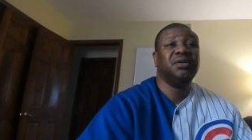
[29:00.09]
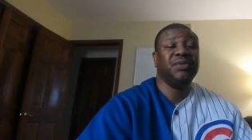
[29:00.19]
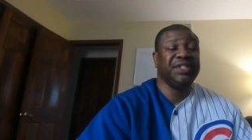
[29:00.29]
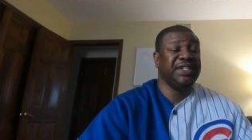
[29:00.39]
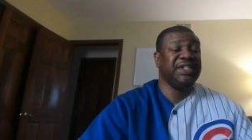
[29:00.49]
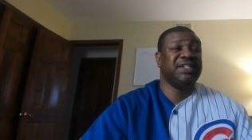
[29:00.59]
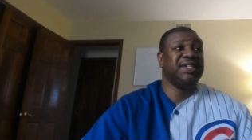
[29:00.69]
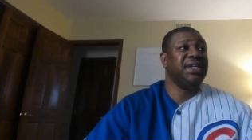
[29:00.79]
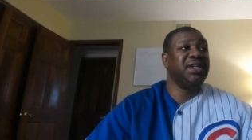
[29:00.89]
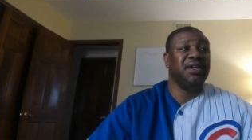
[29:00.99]
with
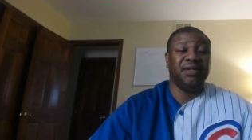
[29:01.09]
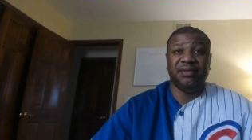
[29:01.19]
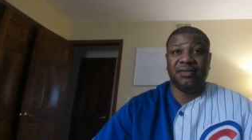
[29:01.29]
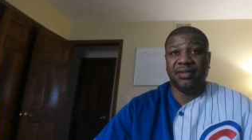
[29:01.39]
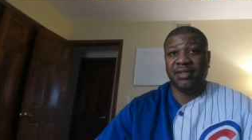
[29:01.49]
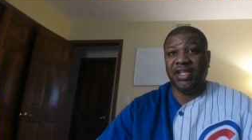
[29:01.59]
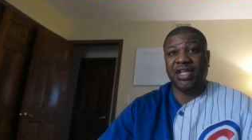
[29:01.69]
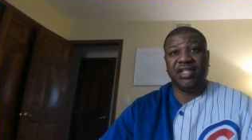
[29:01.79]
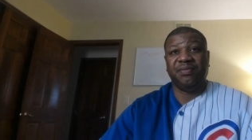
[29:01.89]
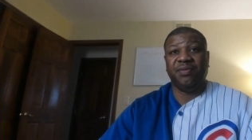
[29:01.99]
Disney,
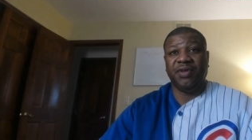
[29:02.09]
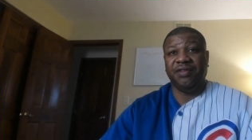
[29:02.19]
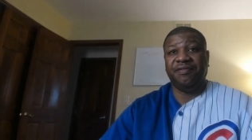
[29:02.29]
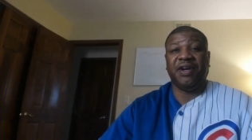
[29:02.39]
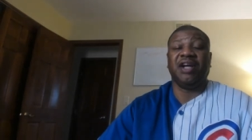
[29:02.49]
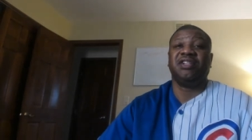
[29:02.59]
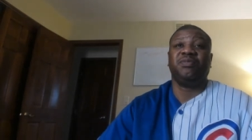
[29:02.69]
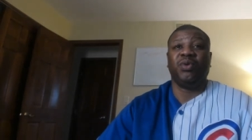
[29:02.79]
yes, and Fox